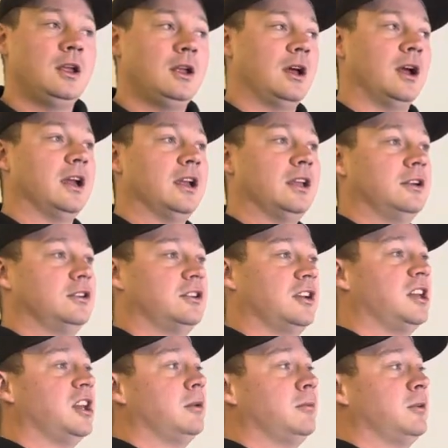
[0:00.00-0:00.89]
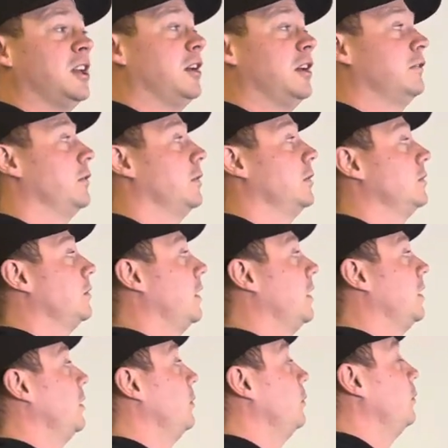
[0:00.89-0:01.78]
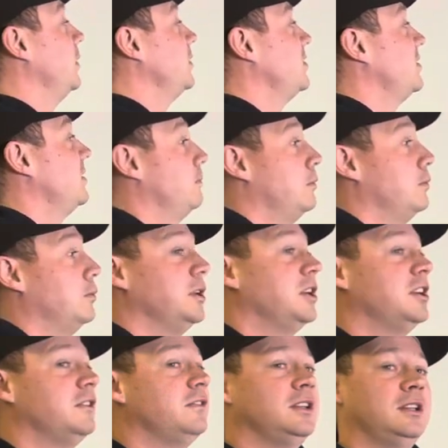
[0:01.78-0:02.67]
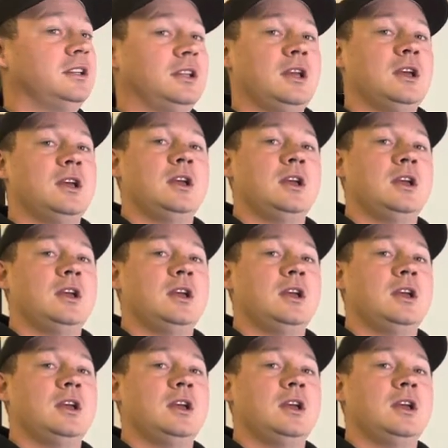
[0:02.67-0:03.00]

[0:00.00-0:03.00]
All right, your dynamic effort training, what's the point of it?